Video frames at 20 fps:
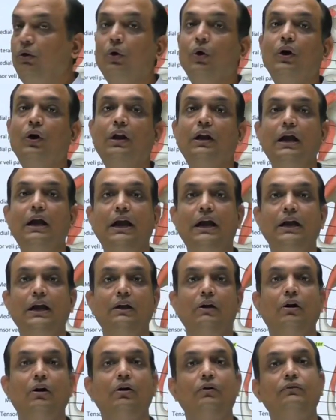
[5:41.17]
lower
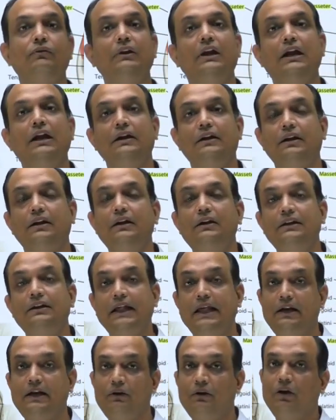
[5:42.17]
head of lateral
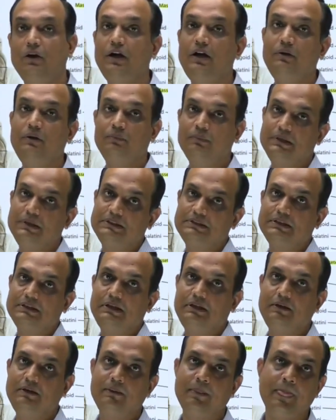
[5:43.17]
pterygoid
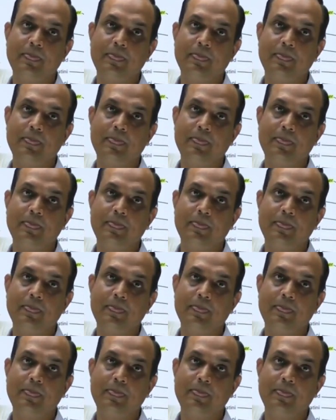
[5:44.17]
muscle.